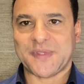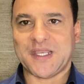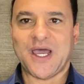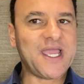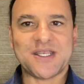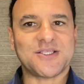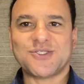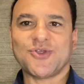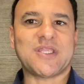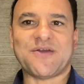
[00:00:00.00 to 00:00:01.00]
And I
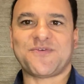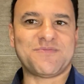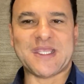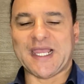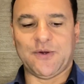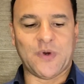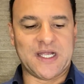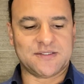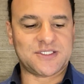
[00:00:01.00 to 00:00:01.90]
understood that from day one.